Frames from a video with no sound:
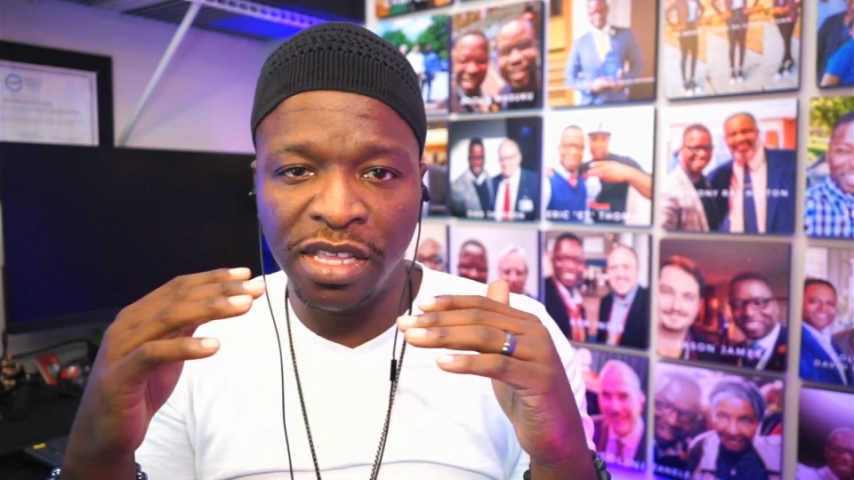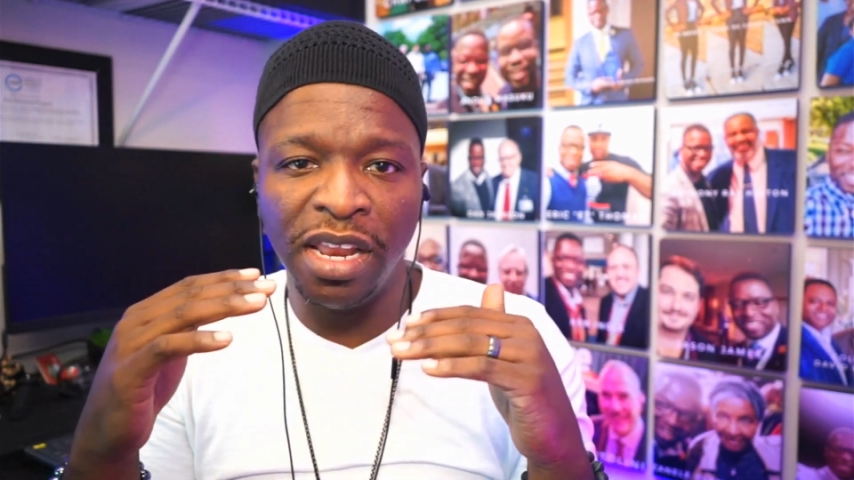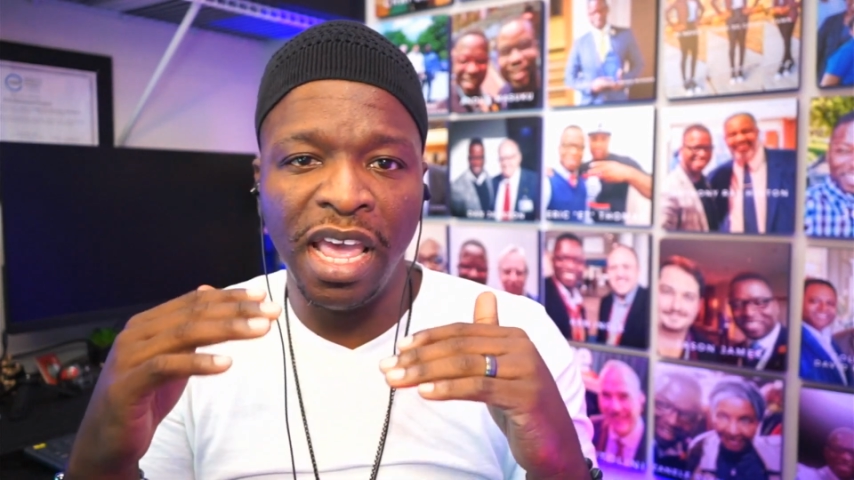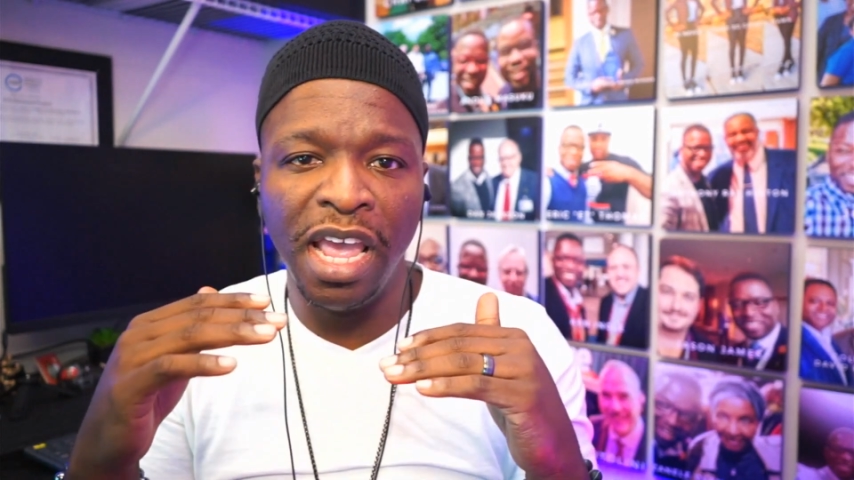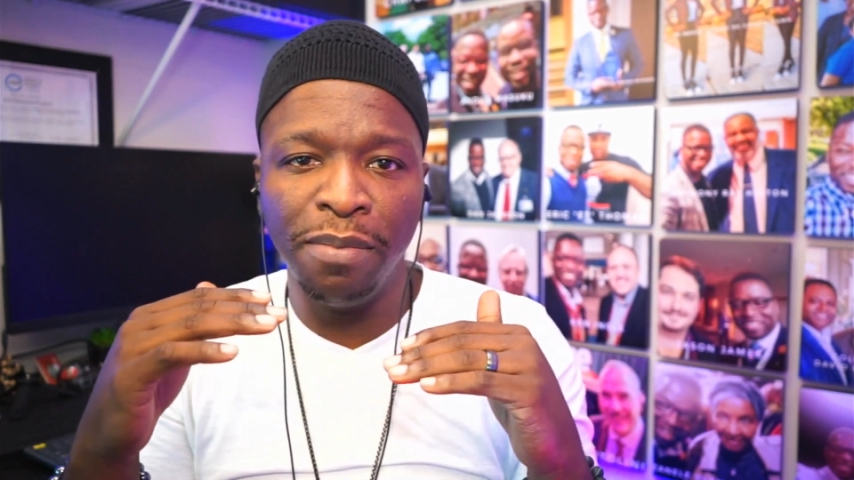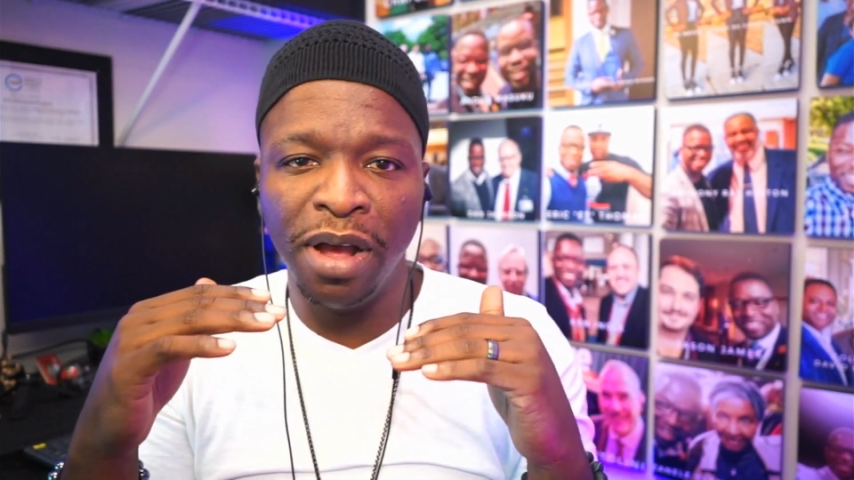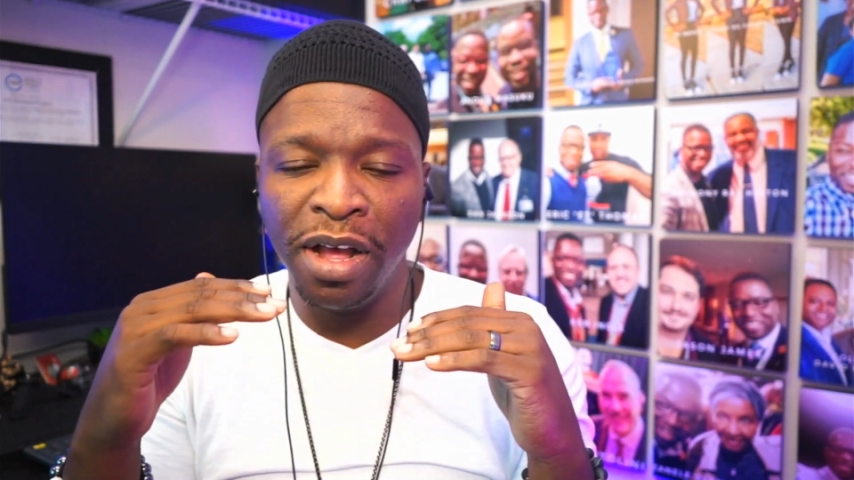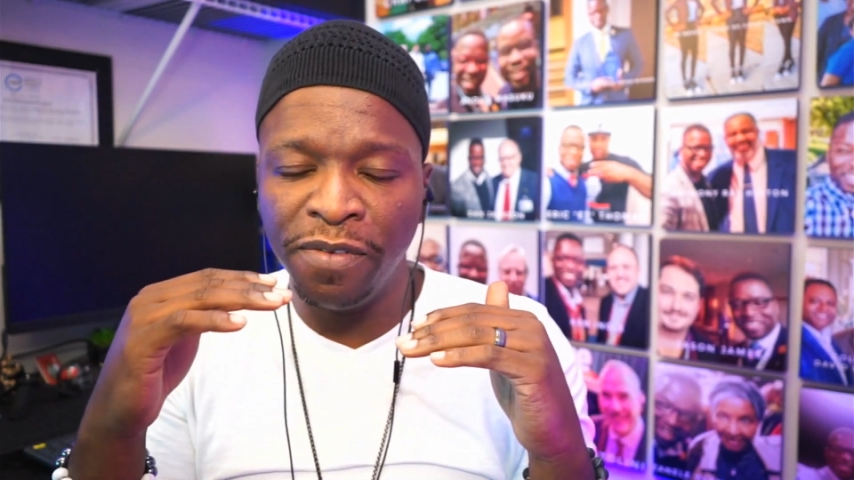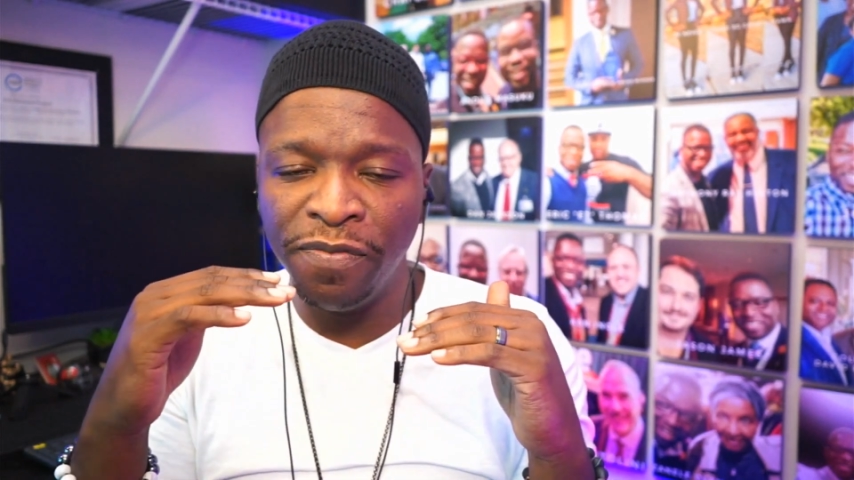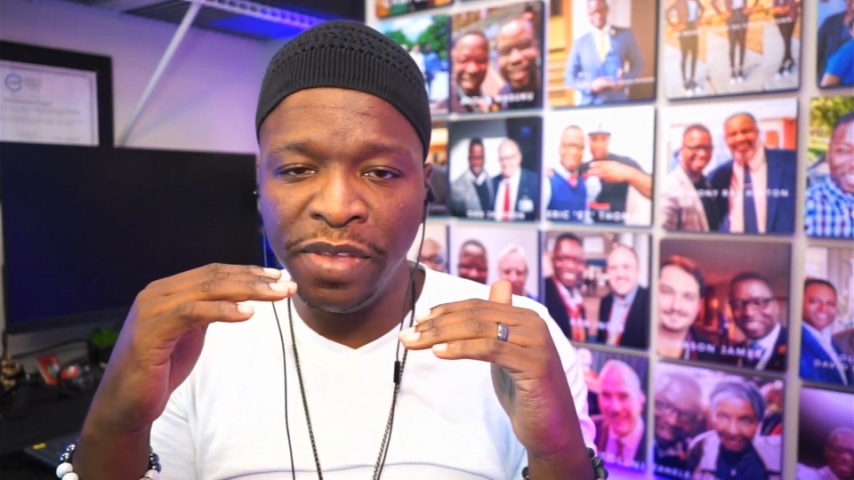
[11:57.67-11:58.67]
name
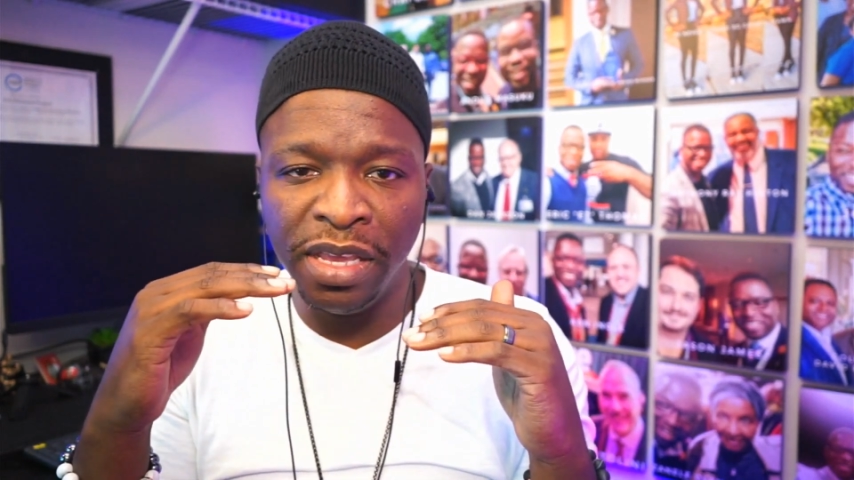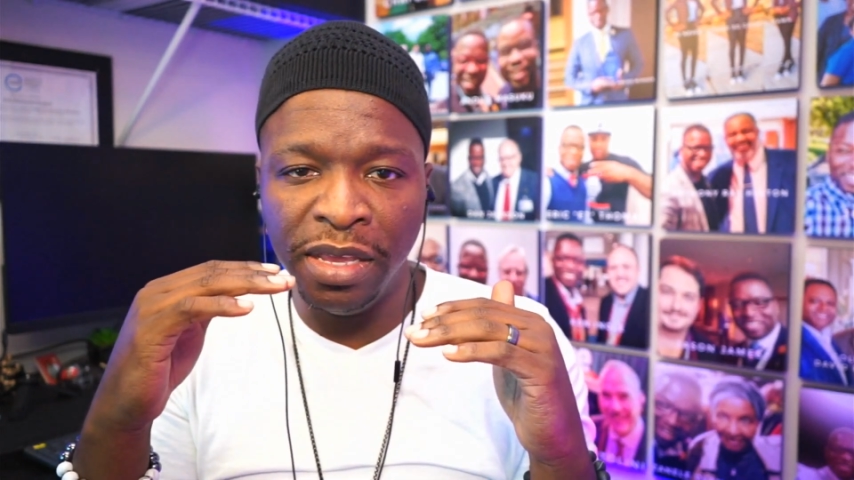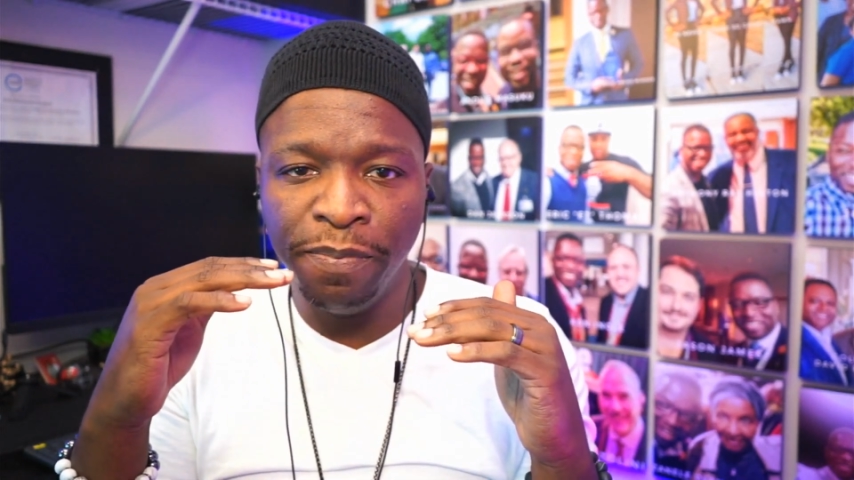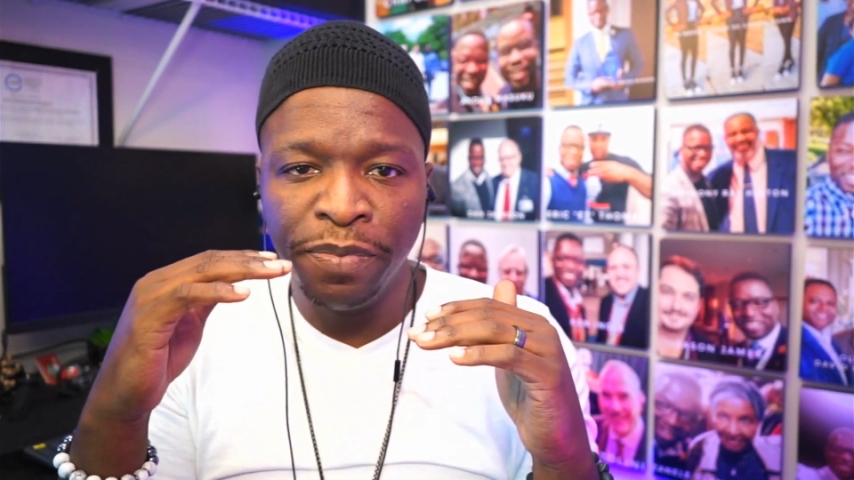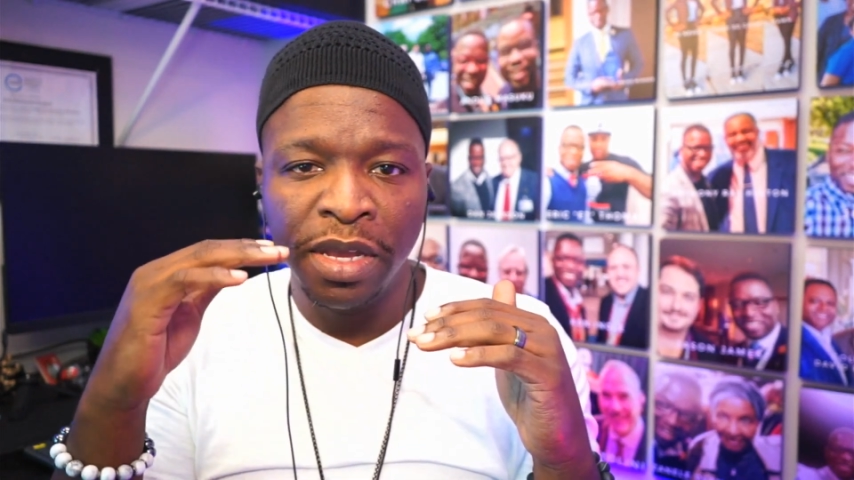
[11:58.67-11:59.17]
of the